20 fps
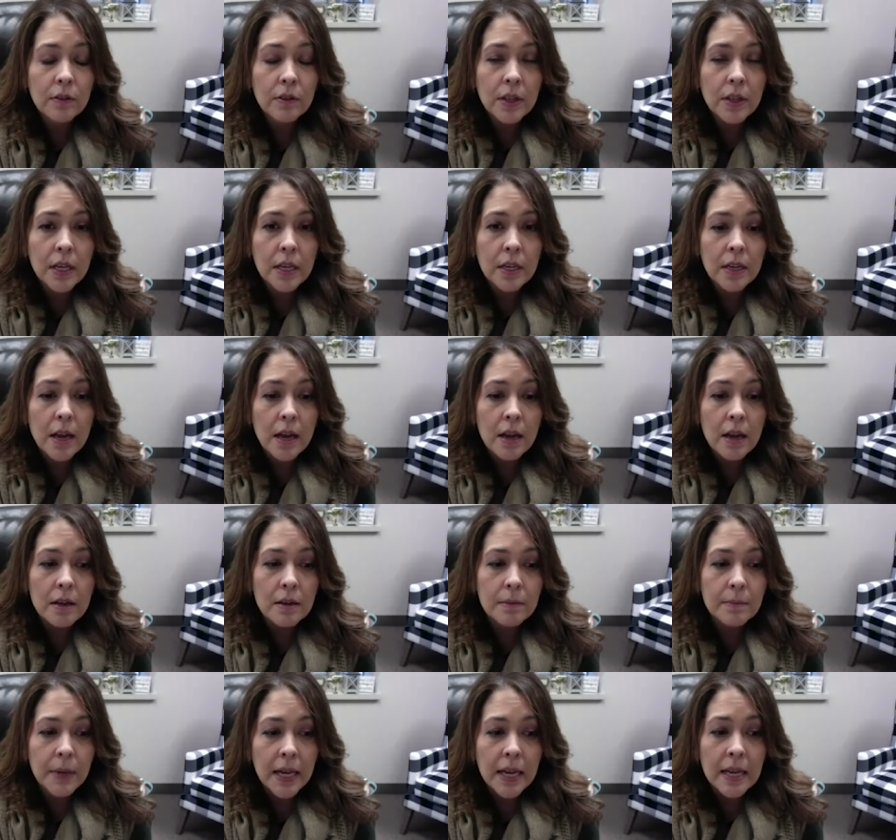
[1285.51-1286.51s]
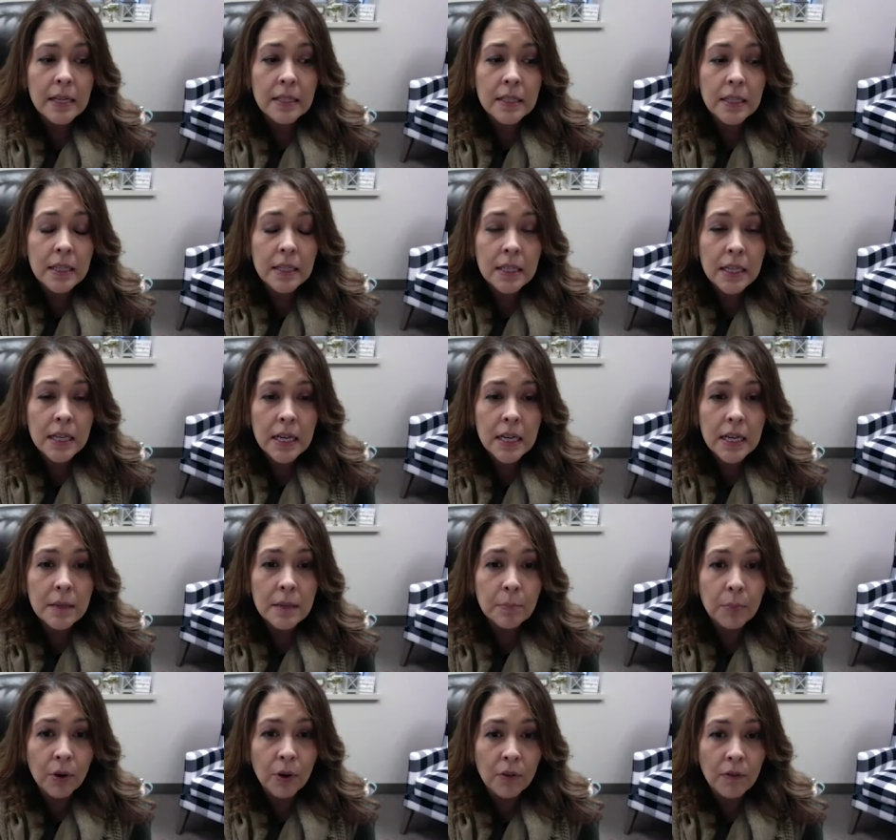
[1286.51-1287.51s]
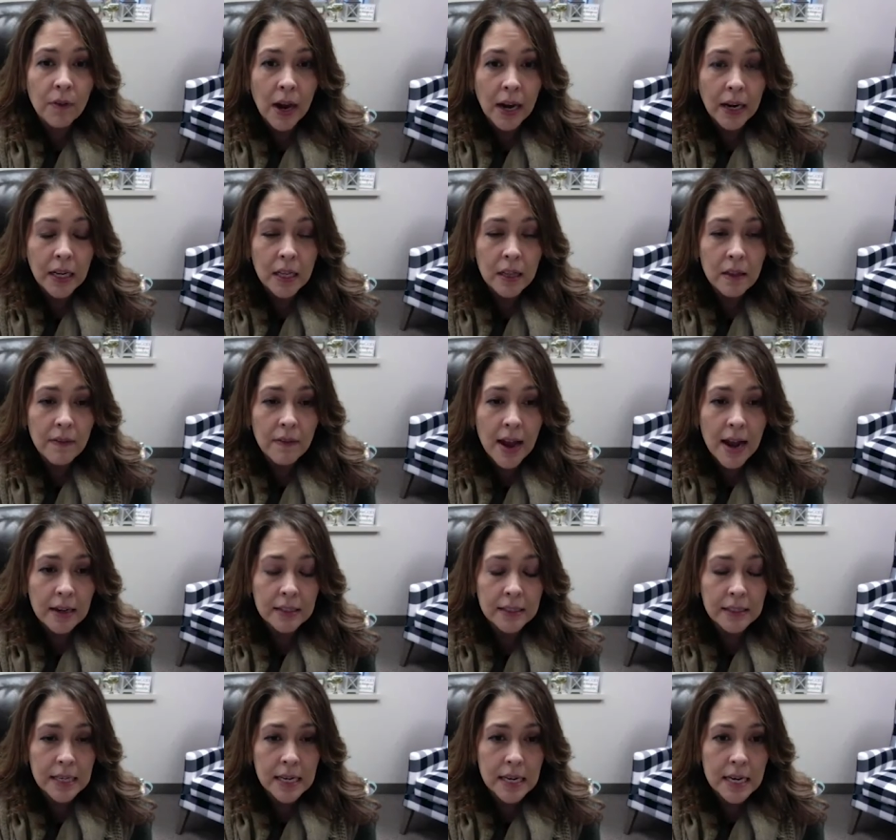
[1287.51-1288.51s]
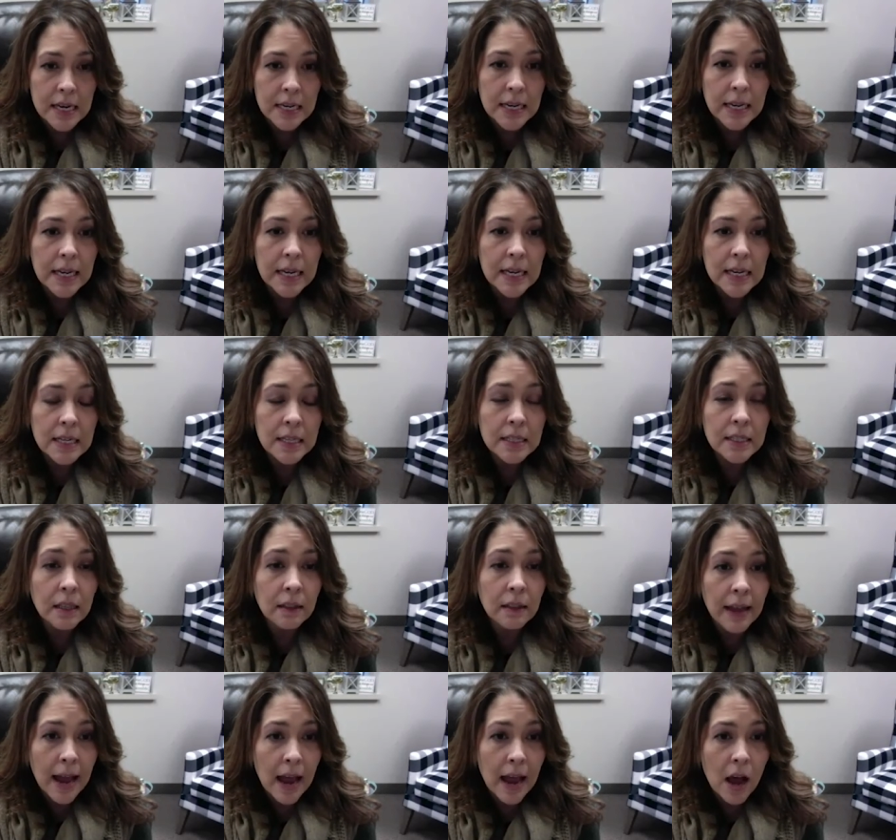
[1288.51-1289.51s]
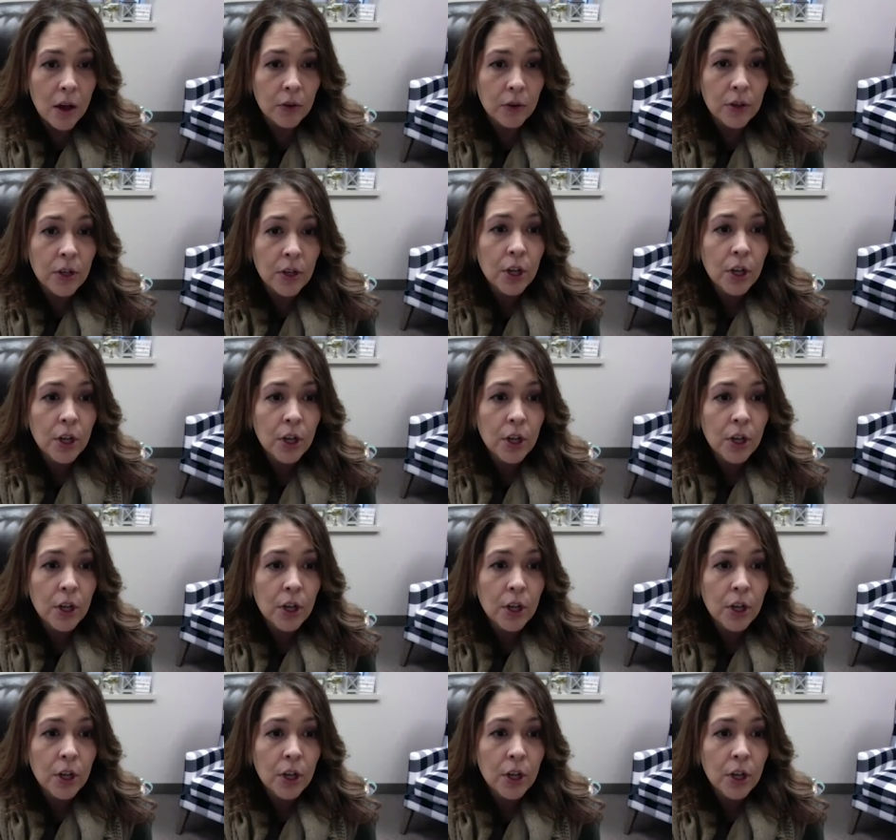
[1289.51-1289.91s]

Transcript: the um, entity providing the vaccine is allowed